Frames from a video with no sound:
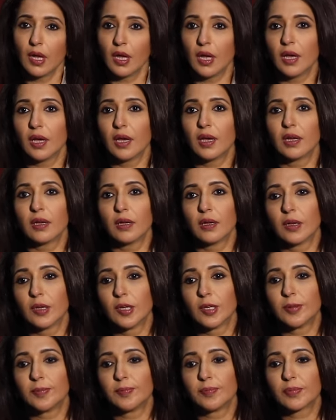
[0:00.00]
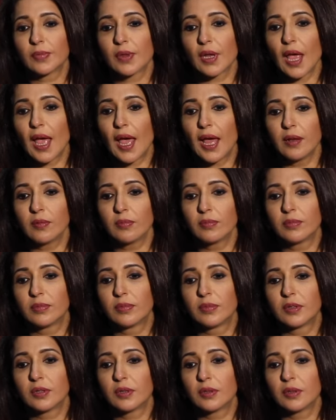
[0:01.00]
uh, uh, and
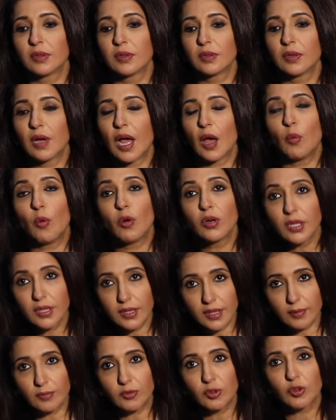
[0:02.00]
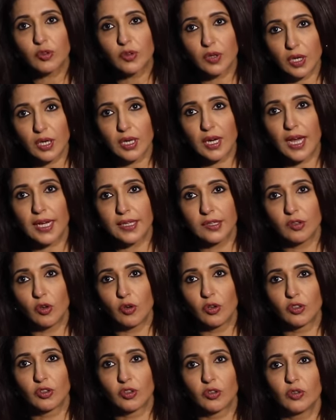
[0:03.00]
uh, I wanted them to realize
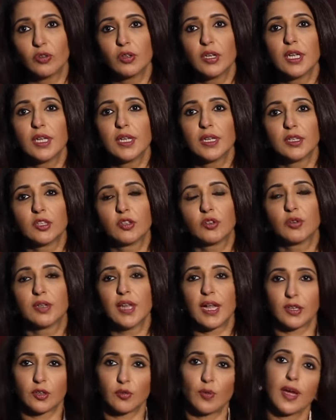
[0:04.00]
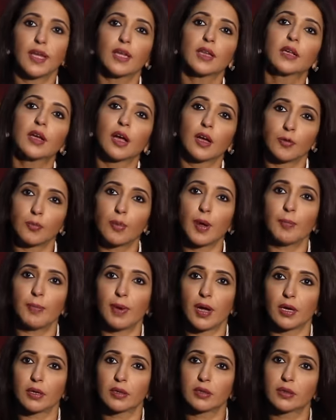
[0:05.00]
also, so that's why the karma
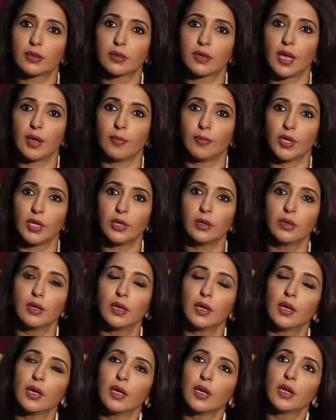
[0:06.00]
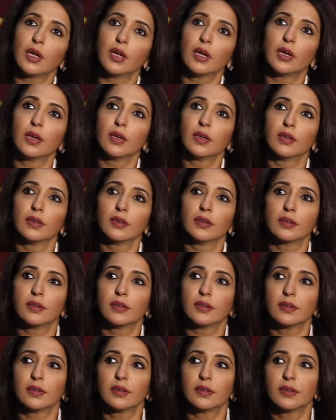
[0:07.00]
part came in. Uh,
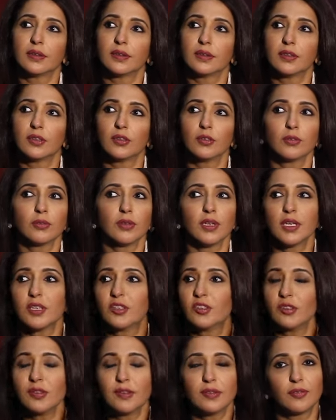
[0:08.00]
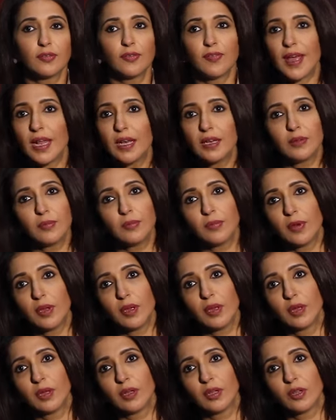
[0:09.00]
so it just fell in,
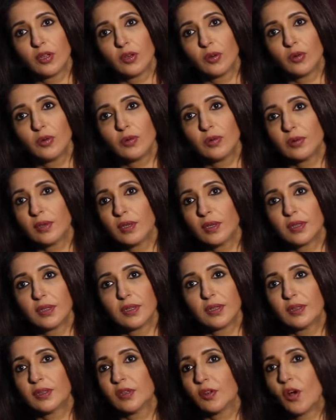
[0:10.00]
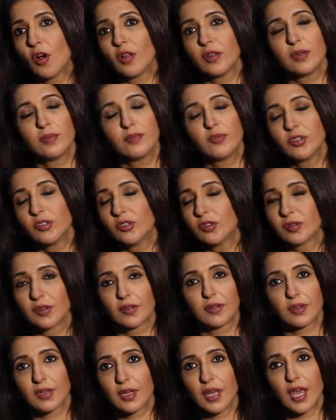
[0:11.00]
uh, you know, the concept just
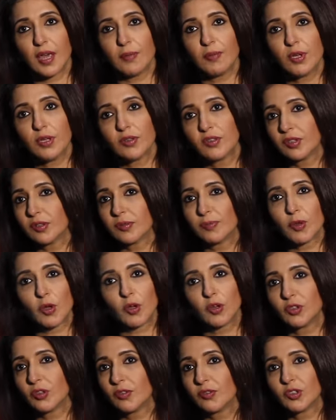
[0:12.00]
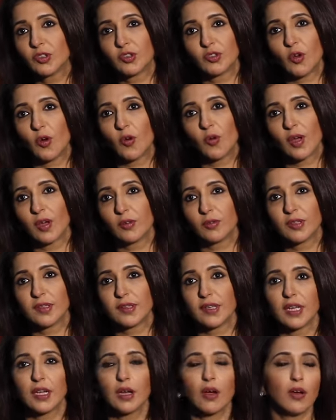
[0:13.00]
came in just because of the song, I would
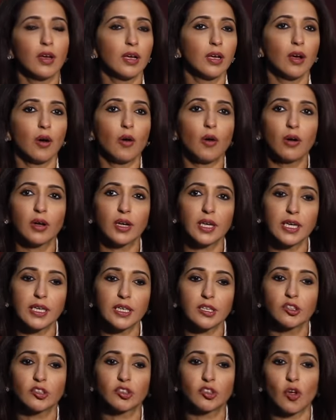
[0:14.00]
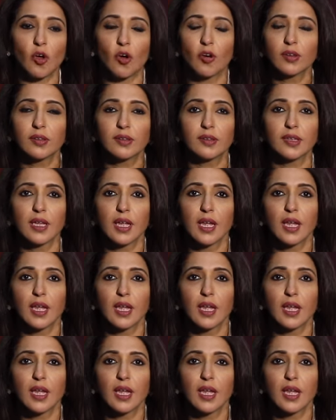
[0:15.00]
say. Uh, each songs